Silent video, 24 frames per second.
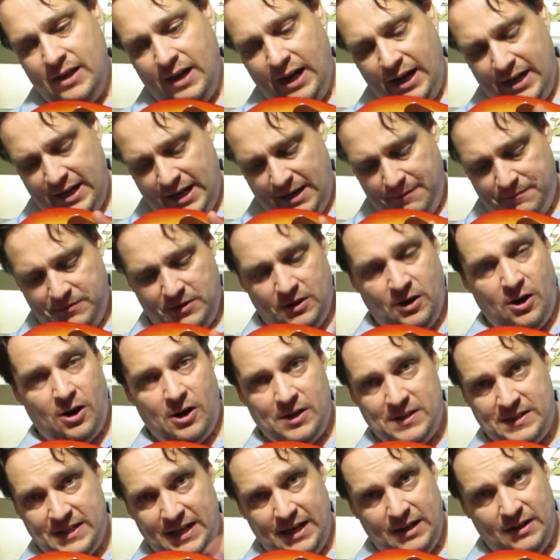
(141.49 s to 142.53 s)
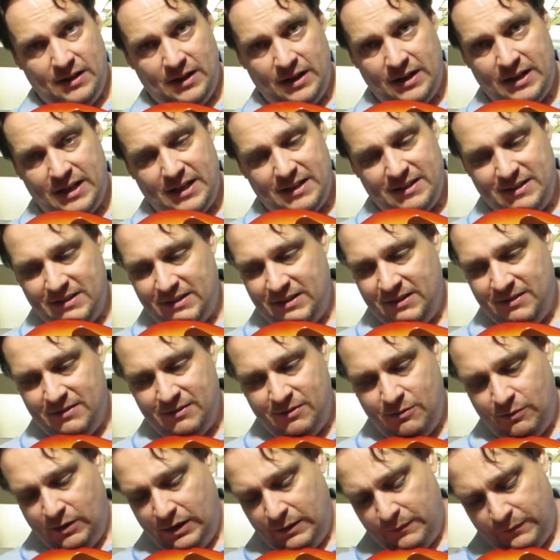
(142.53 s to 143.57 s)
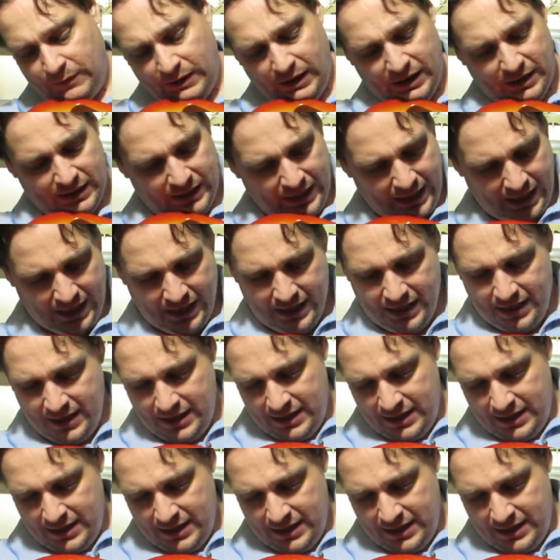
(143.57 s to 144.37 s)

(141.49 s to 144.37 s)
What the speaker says: I'd have to hardtail it, and quite frankly,